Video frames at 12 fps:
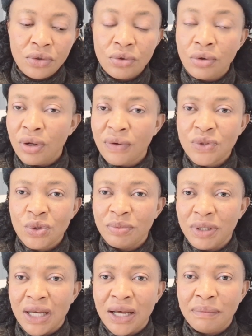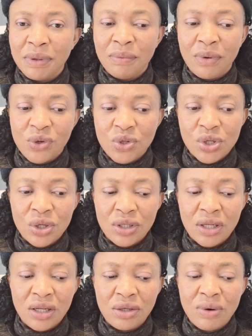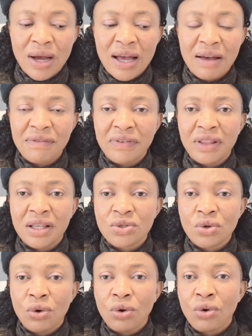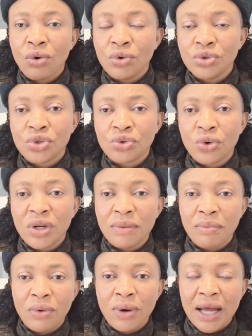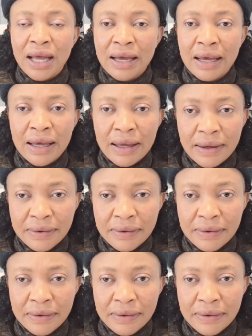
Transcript: You love to be happy, but suddenly you are having this uncontrollable anger